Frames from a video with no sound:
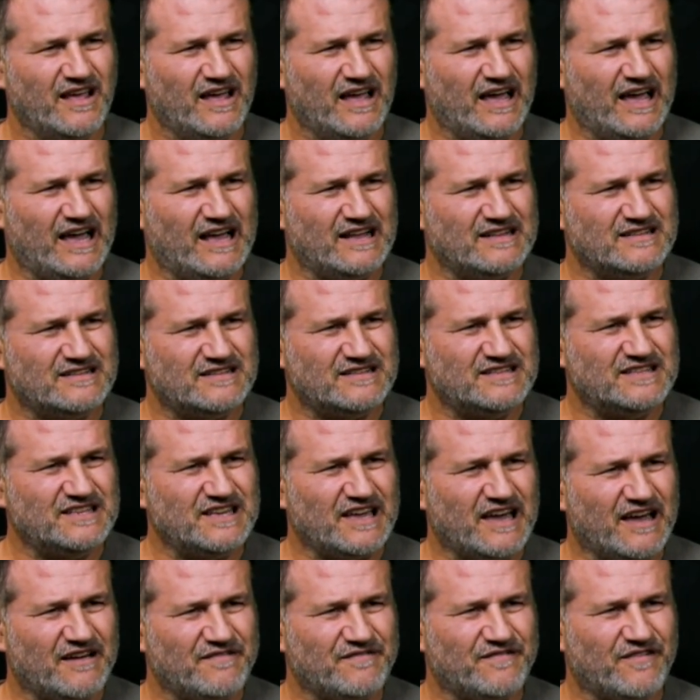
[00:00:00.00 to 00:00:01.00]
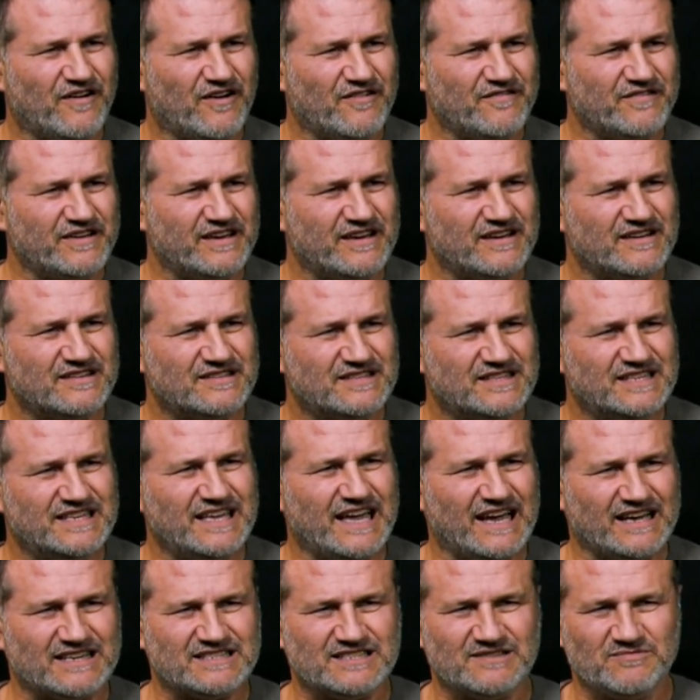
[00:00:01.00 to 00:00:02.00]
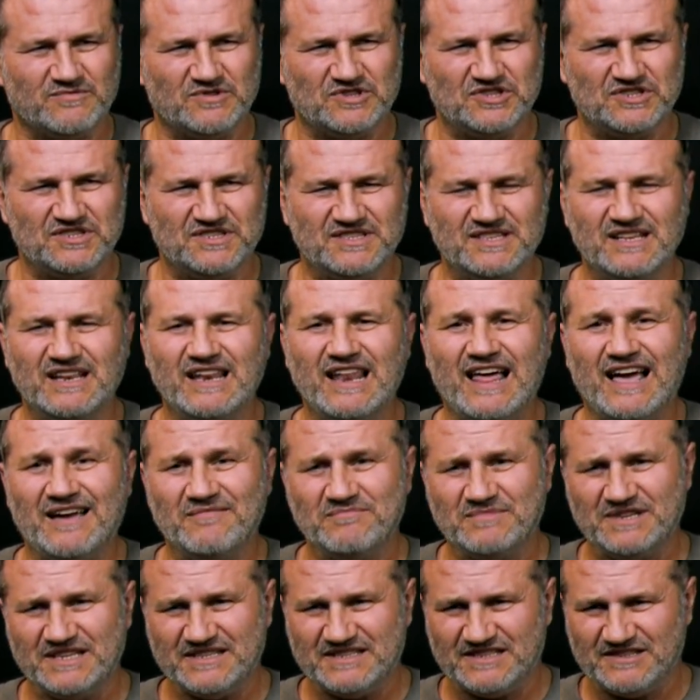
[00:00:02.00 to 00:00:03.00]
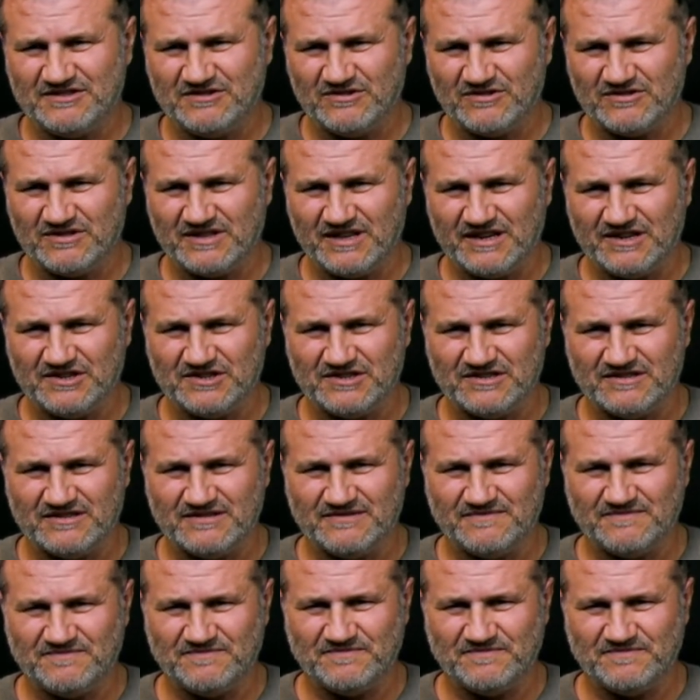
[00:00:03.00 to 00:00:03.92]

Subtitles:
and df over dx, which is the Leibniz notation.